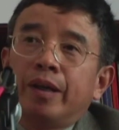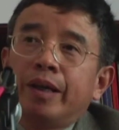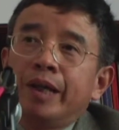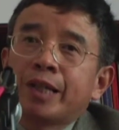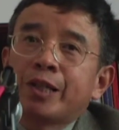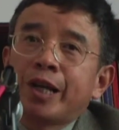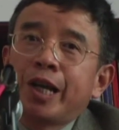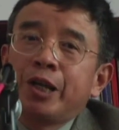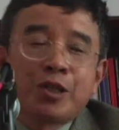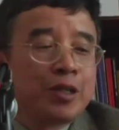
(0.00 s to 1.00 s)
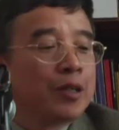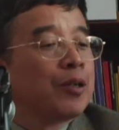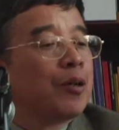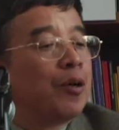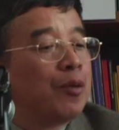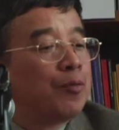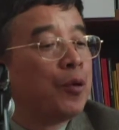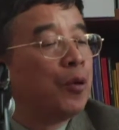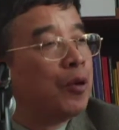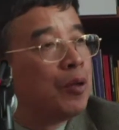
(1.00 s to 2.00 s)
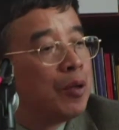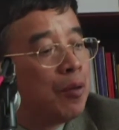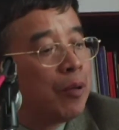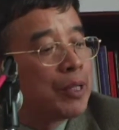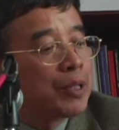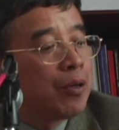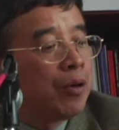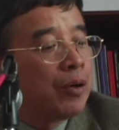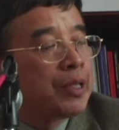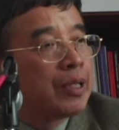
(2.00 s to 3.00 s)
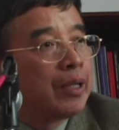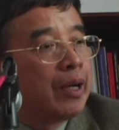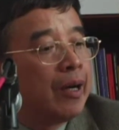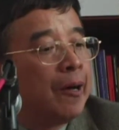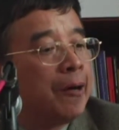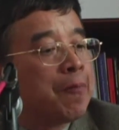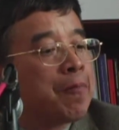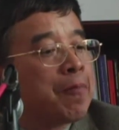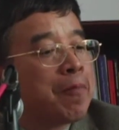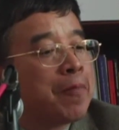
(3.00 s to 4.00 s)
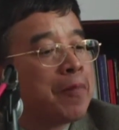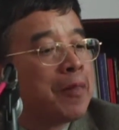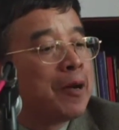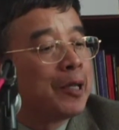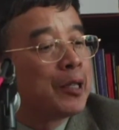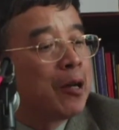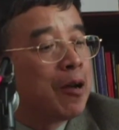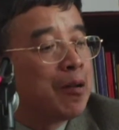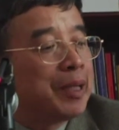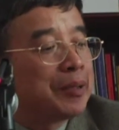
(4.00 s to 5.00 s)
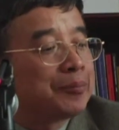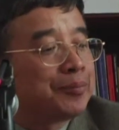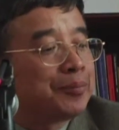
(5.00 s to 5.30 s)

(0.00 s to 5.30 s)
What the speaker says: in exchange for what is called autonomy.